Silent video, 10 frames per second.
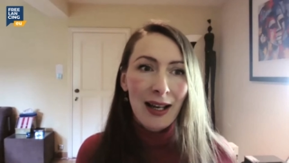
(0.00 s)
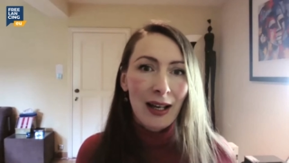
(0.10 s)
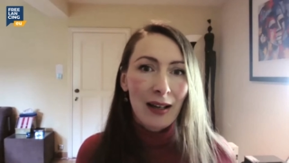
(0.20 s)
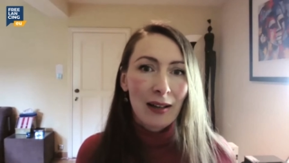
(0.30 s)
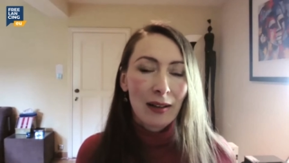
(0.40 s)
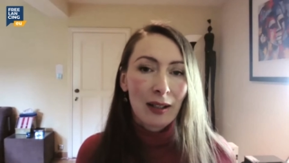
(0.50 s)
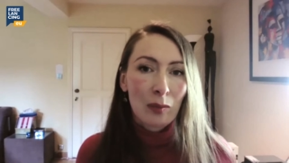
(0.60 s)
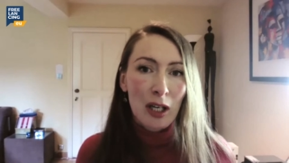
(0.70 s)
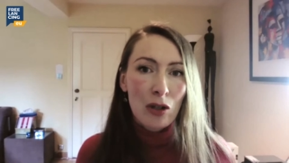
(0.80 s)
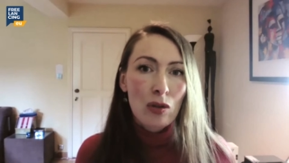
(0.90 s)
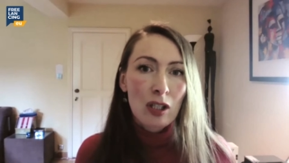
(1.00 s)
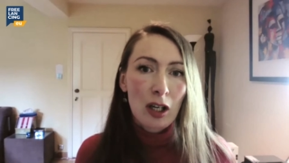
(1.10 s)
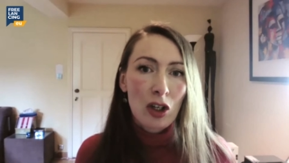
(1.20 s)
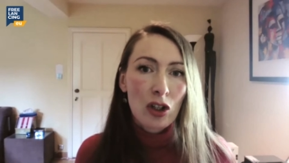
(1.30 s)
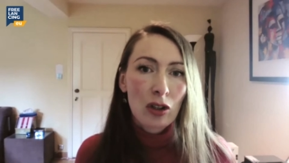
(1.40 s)
And in my
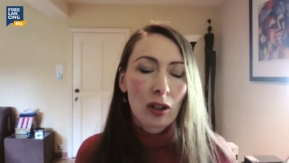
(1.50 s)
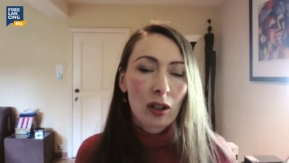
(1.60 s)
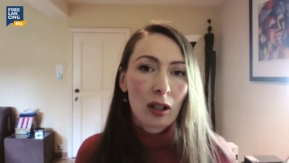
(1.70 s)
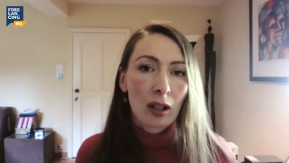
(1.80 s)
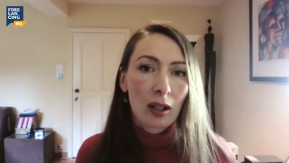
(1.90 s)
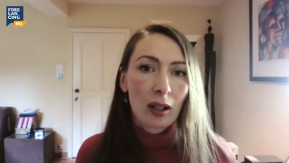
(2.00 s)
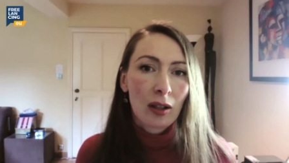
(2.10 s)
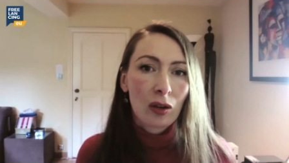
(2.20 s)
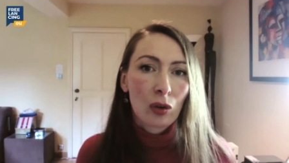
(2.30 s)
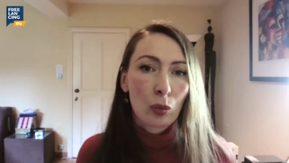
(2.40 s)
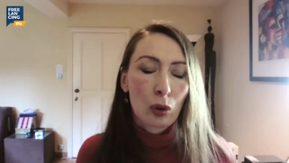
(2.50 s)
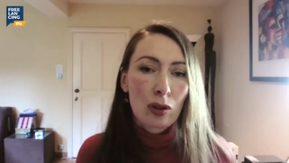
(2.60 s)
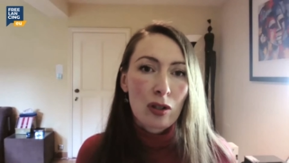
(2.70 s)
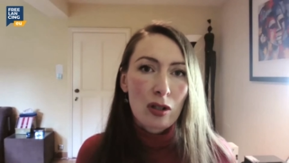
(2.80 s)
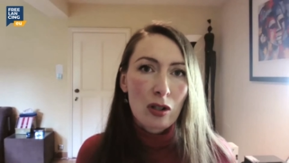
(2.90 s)
situation, it
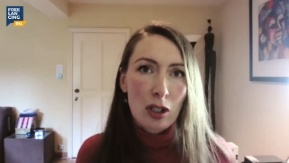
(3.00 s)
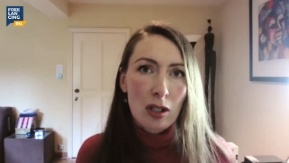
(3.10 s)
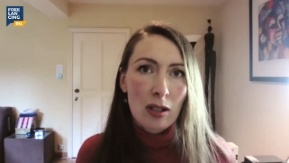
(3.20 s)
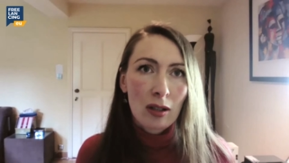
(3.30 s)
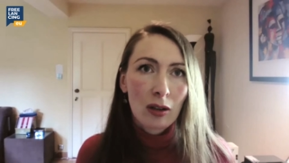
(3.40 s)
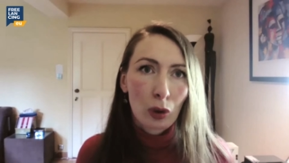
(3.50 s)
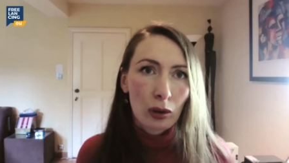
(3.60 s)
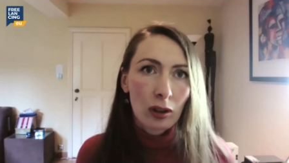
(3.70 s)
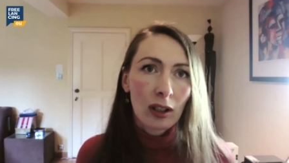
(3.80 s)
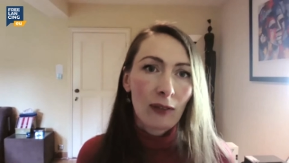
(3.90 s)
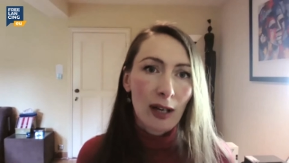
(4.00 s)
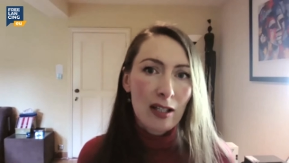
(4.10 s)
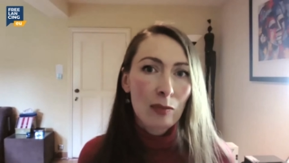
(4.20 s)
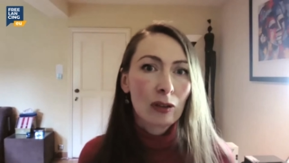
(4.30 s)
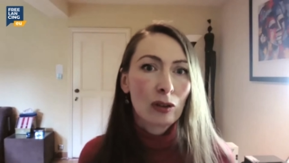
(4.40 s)
was just not
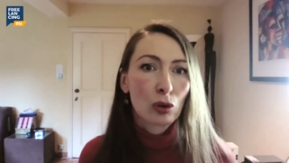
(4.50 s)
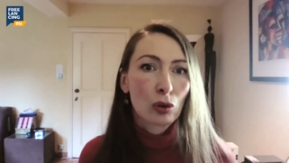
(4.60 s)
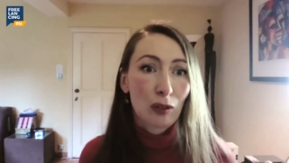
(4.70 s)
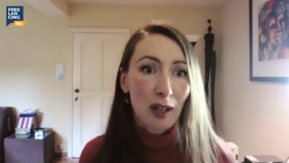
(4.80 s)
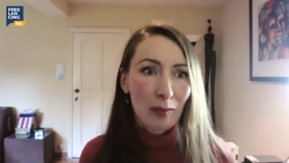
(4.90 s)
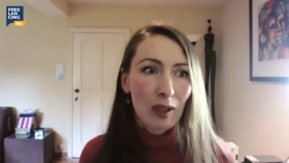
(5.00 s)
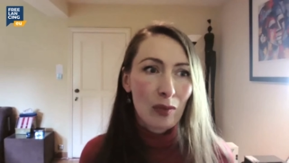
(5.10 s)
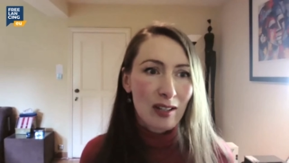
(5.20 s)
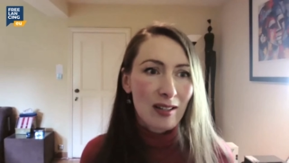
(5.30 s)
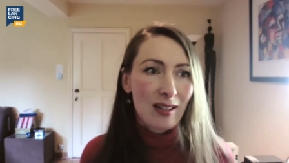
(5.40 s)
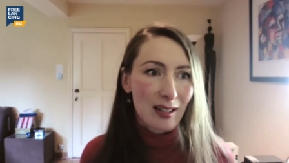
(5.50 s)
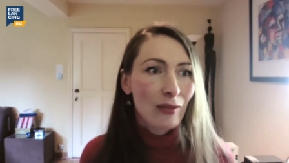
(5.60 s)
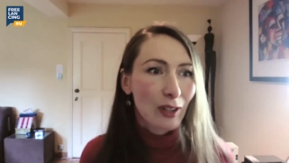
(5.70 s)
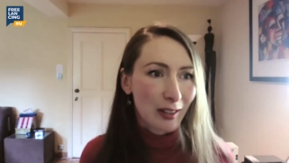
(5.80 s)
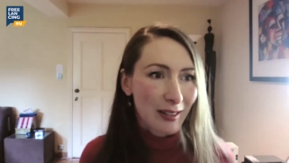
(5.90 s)
advisable to run my business as a
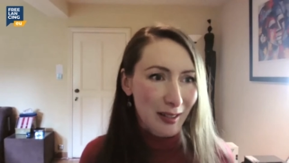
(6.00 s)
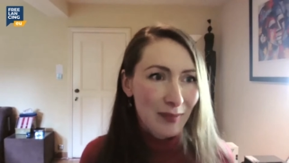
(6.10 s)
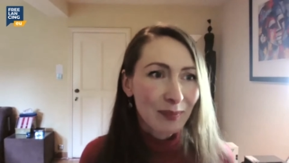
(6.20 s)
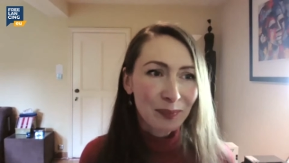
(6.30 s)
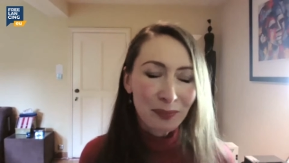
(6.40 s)
freelance.